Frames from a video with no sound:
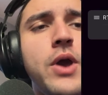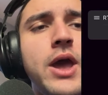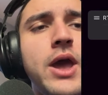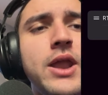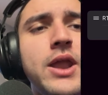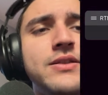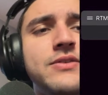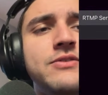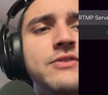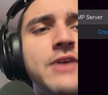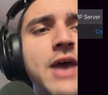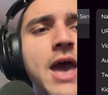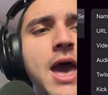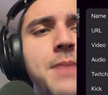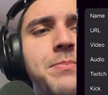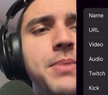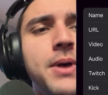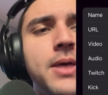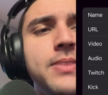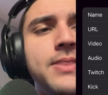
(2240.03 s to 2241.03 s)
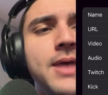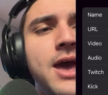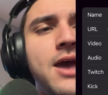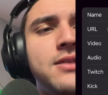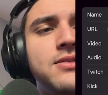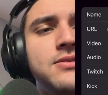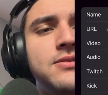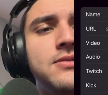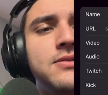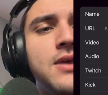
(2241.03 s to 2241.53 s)
go ahead and tap on
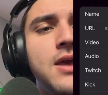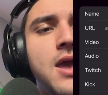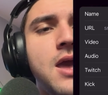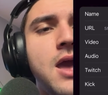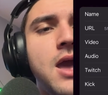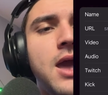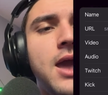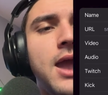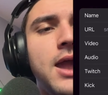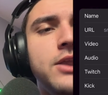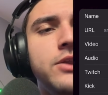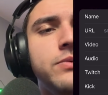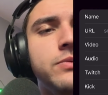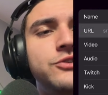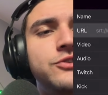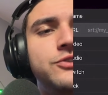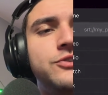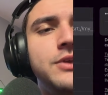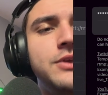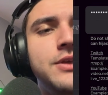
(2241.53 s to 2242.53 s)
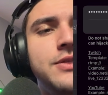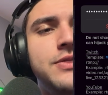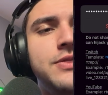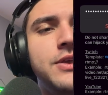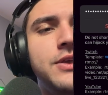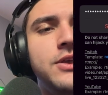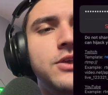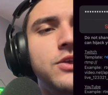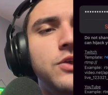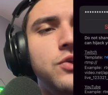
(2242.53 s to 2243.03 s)
that, and you will see
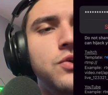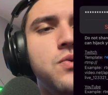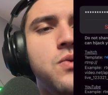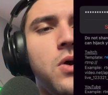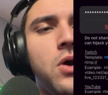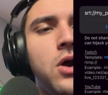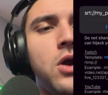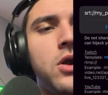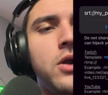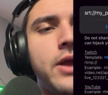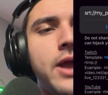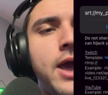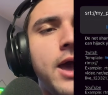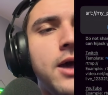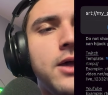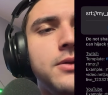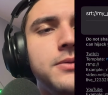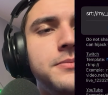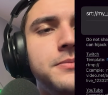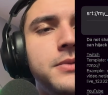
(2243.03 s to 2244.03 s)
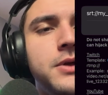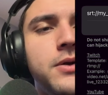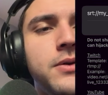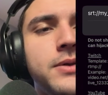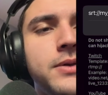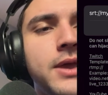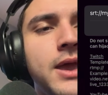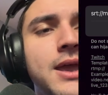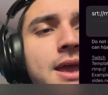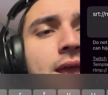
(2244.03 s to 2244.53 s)
the URL.
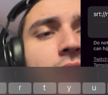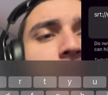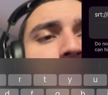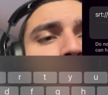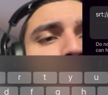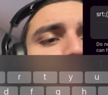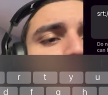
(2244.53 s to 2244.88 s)
Okay, in